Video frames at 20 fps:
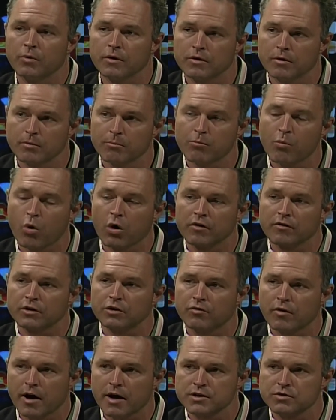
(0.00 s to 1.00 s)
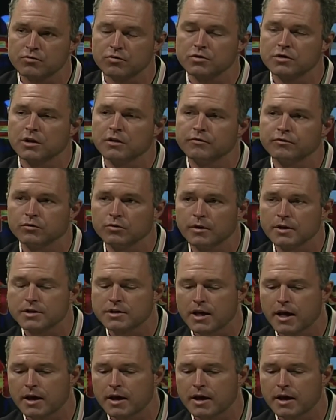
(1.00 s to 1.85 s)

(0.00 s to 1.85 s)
with more of a grassroots influence,